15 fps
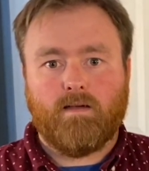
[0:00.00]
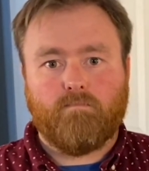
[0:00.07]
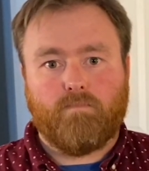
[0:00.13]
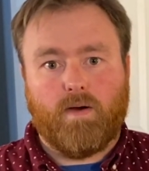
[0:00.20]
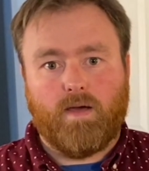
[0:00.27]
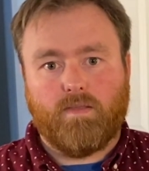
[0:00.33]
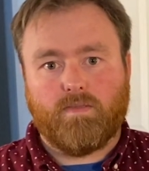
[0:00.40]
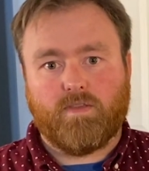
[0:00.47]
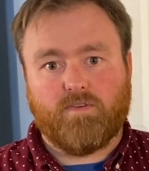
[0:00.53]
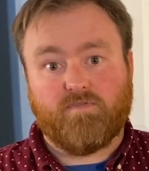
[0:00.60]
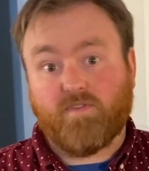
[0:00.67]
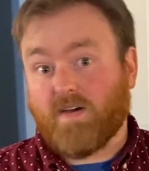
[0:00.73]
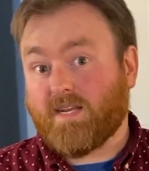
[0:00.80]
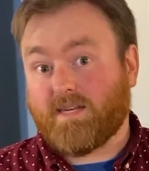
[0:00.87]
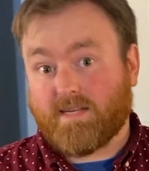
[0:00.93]
But the
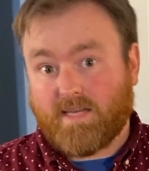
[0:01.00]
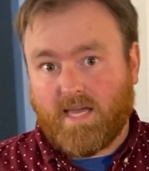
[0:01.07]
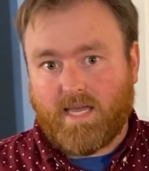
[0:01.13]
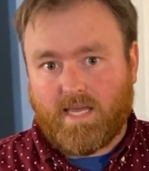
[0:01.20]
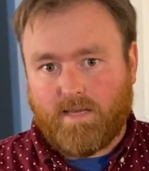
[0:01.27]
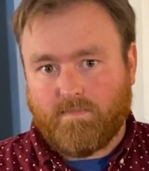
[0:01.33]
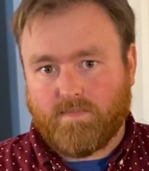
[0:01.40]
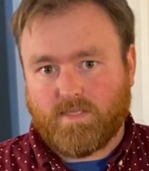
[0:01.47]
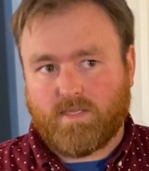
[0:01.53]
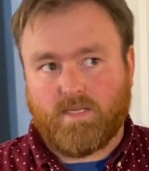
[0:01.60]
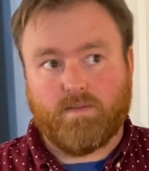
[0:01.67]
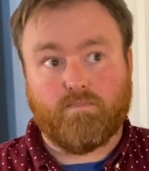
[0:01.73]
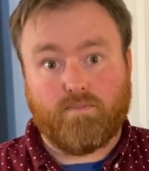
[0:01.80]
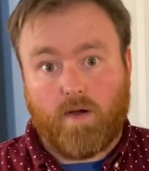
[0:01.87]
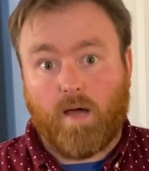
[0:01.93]
fun and games, the
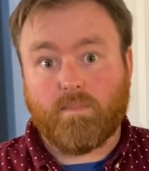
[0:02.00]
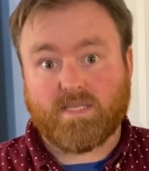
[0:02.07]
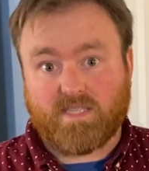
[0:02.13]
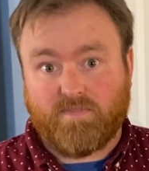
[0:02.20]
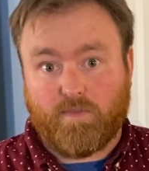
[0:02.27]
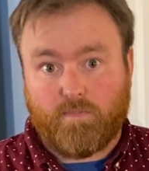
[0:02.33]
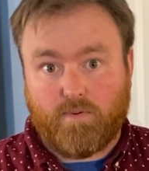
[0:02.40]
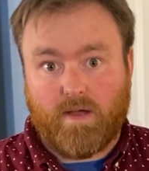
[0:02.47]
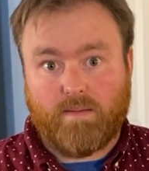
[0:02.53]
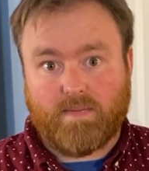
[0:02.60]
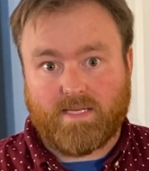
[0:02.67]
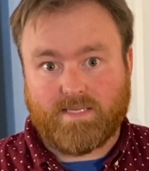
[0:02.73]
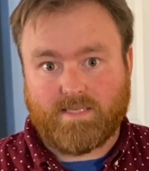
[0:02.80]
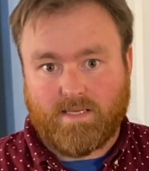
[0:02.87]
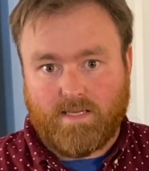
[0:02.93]
promise of the
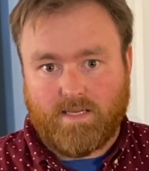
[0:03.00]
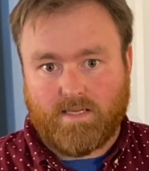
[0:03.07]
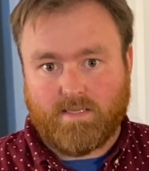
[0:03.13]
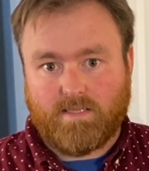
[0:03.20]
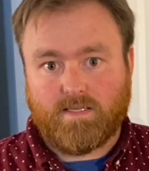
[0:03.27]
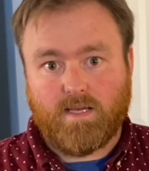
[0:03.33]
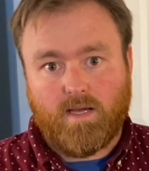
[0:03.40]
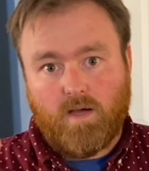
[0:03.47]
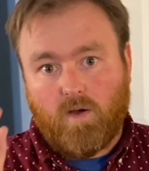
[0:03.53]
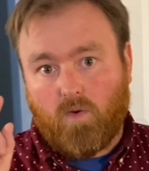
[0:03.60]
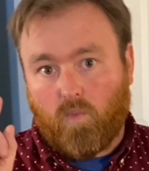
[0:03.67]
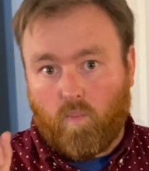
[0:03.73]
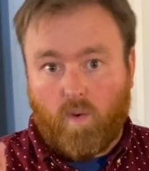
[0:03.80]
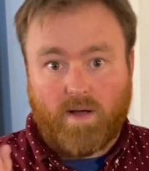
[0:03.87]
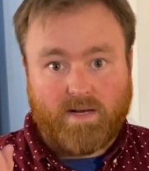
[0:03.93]
premise, is
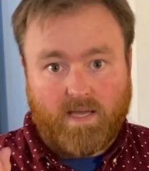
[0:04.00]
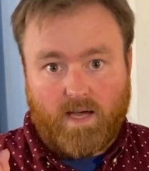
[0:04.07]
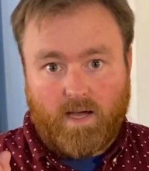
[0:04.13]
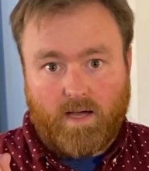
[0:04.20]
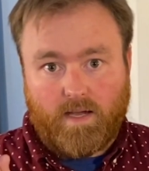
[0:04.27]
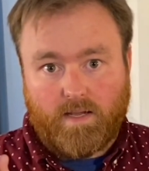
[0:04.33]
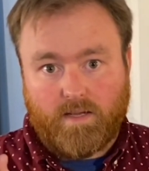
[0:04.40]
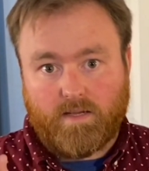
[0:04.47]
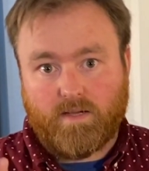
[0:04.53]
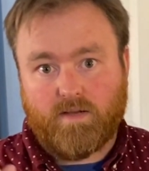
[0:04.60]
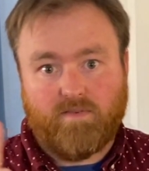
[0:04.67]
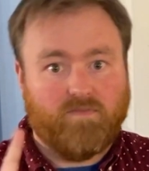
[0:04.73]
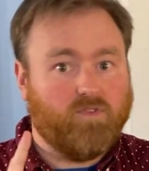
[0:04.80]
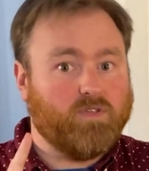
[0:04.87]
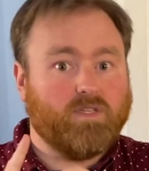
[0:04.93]
one guy
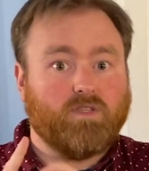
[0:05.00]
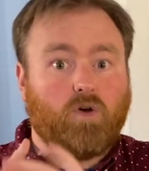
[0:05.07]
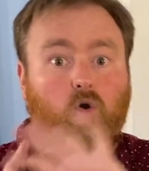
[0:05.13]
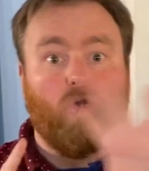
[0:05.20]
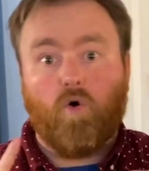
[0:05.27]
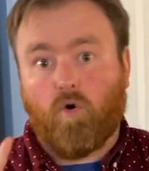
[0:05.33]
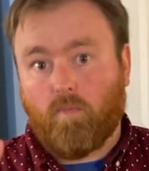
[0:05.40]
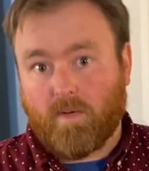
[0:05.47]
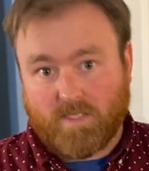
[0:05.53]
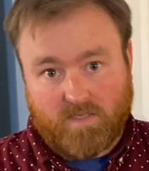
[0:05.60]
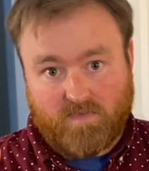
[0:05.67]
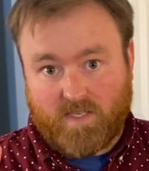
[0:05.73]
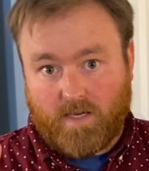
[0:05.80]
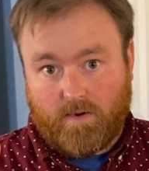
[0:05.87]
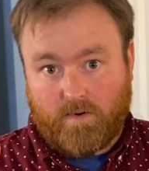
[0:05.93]
versus a whole bunch of
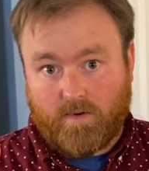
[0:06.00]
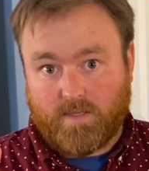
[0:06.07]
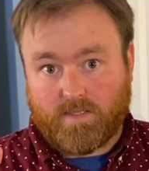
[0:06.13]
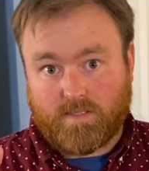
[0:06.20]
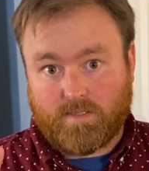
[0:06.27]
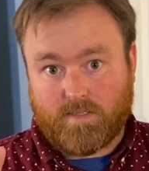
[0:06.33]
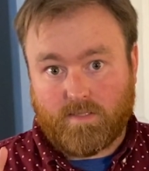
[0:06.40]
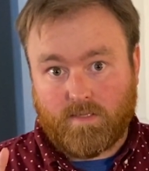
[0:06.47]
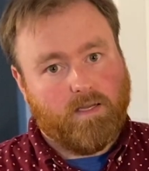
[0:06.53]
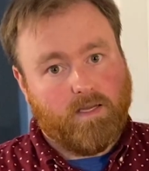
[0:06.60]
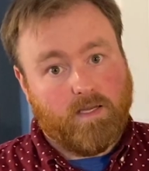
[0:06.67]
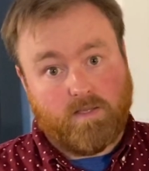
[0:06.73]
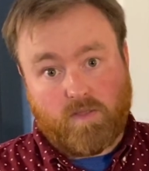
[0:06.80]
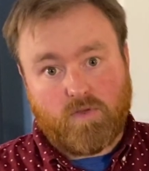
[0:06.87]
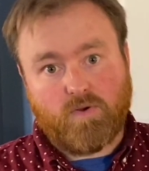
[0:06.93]
terrorists.
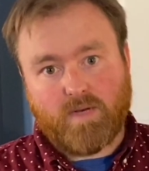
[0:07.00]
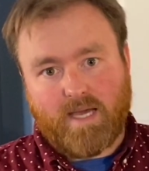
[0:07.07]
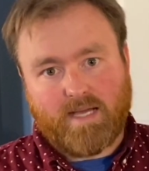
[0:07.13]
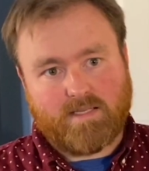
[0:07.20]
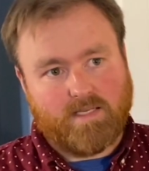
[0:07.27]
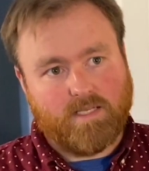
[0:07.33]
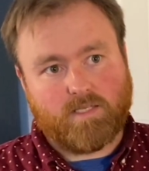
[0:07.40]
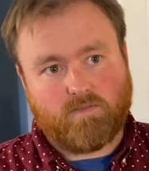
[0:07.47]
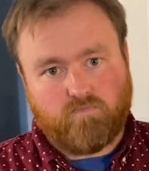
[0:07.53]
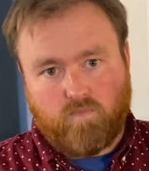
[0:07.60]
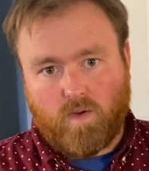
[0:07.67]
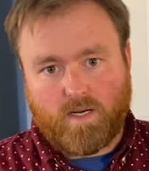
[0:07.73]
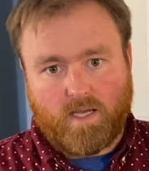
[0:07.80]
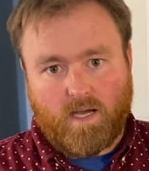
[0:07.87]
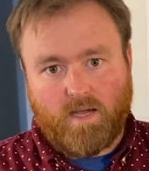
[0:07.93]
In the third act, it's
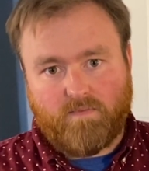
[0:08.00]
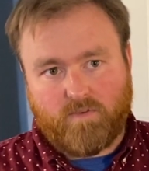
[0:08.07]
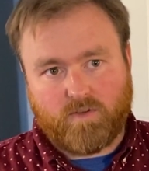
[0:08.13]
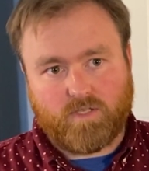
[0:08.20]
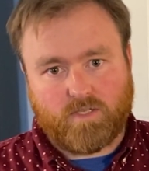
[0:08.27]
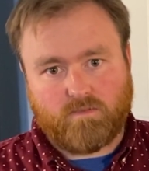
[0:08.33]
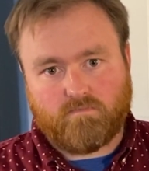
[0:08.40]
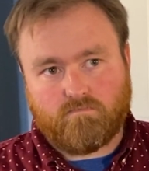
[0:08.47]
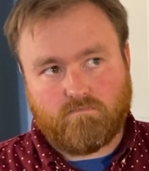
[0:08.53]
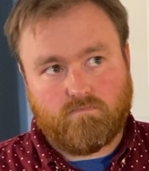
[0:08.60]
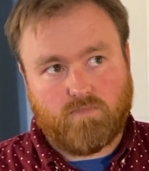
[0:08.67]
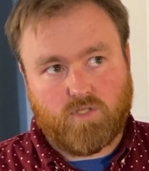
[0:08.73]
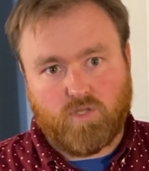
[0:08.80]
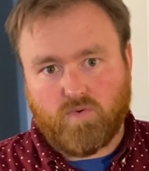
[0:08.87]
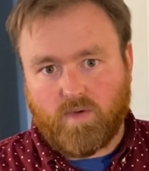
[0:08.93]
one guy versus
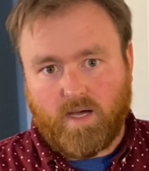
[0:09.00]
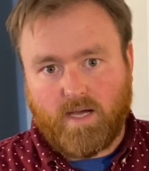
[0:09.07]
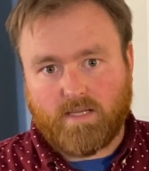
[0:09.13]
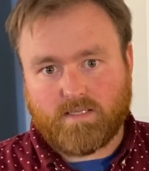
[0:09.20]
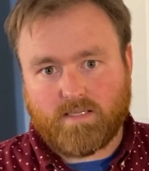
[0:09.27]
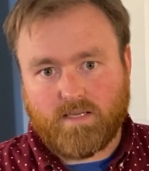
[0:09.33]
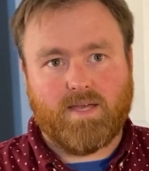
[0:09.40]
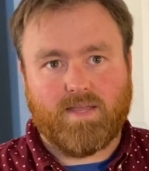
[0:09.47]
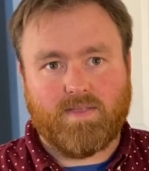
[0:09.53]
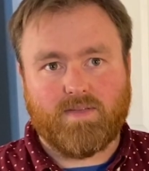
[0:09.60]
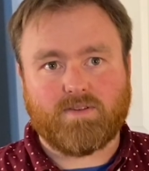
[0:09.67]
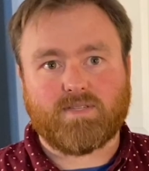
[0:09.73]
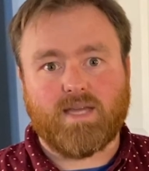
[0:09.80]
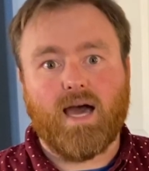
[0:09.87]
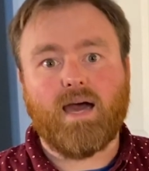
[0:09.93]
two guys.
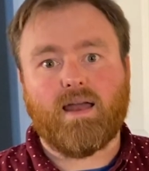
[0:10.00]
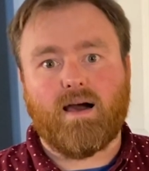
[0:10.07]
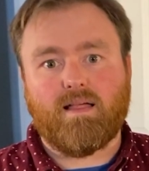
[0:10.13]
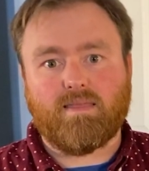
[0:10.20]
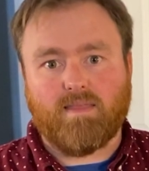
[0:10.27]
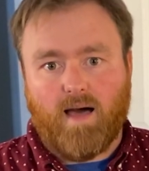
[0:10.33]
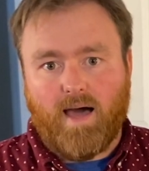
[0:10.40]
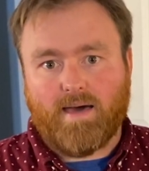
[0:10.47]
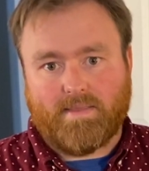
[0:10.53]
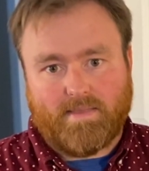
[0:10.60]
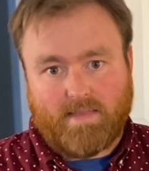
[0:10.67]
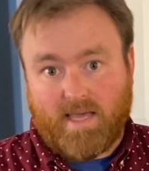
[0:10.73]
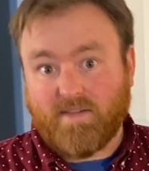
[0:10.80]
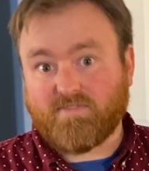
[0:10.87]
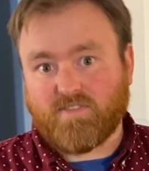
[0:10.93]
There's not a lot
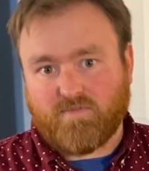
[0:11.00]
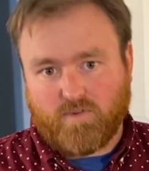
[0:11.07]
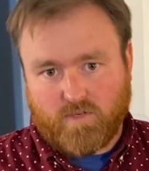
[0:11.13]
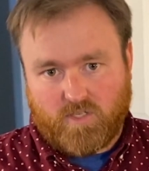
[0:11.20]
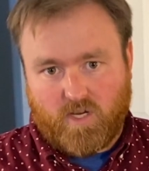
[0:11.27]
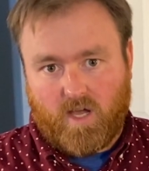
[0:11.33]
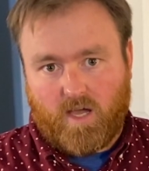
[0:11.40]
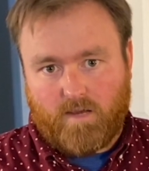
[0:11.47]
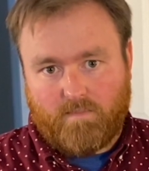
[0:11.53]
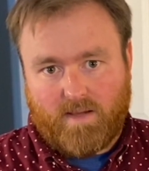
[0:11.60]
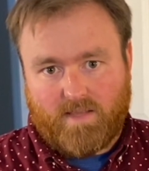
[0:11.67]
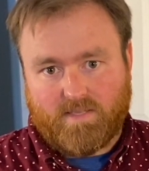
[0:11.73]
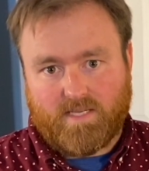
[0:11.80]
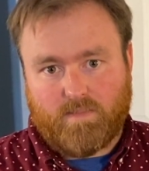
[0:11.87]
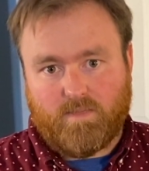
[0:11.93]
left for John by
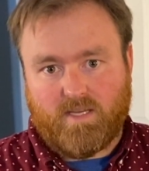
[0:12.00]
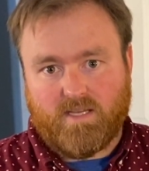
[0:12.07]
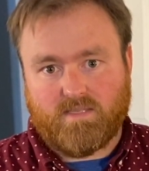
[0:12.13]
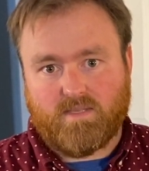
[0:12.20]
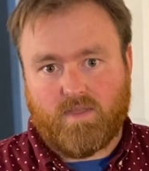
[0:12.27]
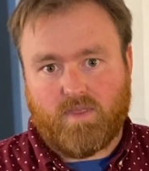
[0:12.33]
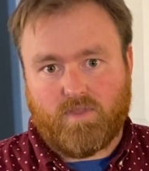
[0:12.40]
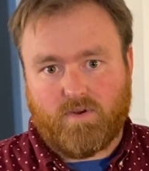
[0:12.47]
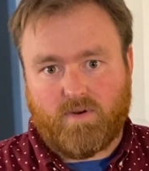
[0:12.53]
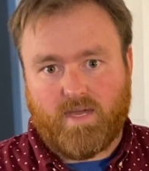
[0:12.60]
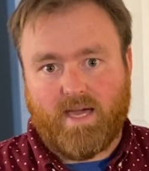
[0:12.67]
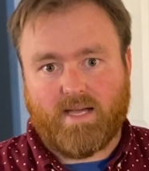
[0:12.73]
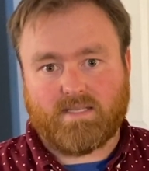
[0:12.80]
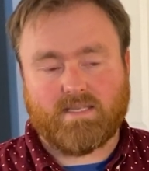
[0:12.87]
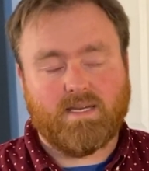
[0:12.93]
the time we get to the third
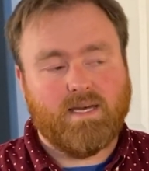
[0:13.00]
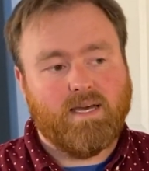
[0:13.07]
act.